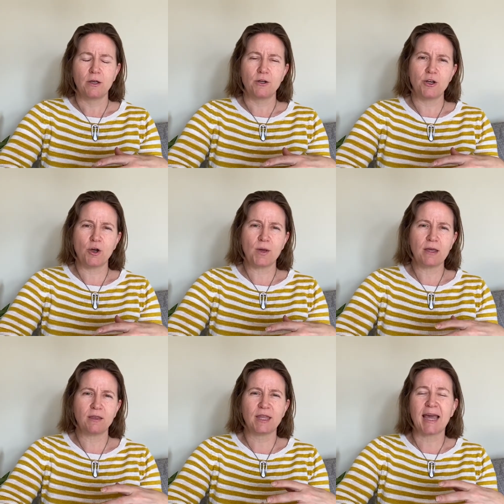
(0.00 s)

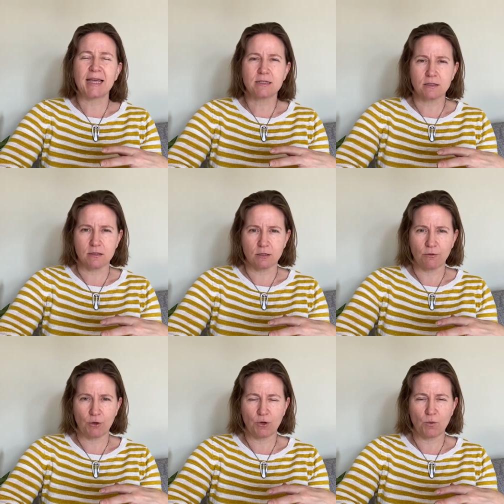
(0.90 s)
knowing the essence of
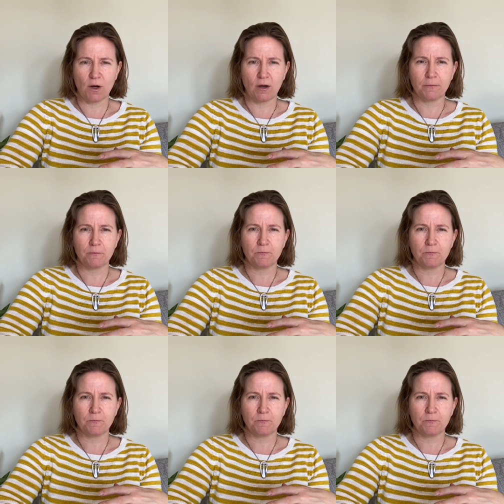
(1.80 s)
who you are.